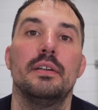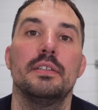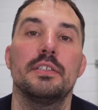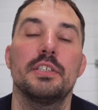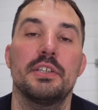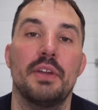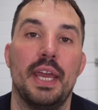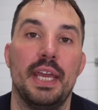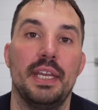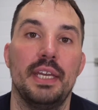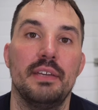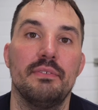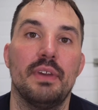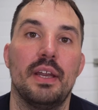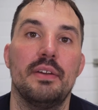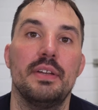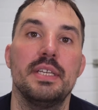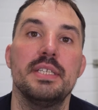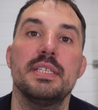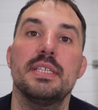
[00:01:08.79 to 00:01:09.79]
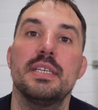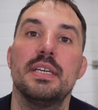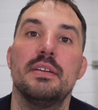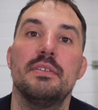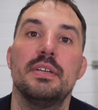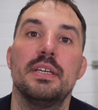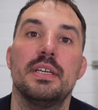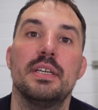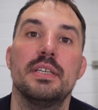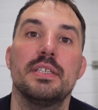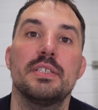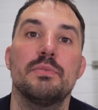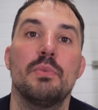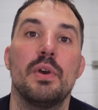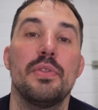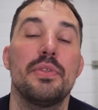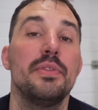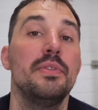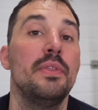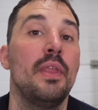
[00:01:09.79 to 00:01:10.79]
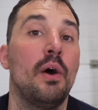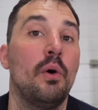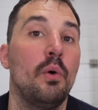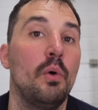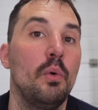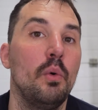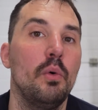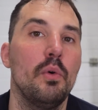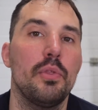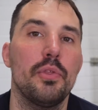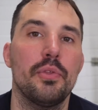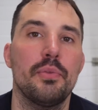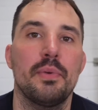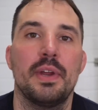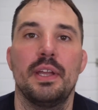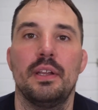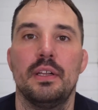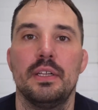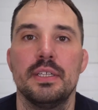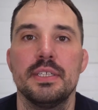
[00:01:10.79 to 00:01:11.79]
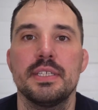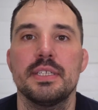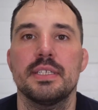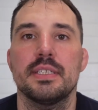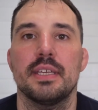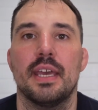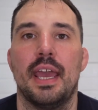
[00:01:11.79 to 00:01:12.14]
training very serious with no thrills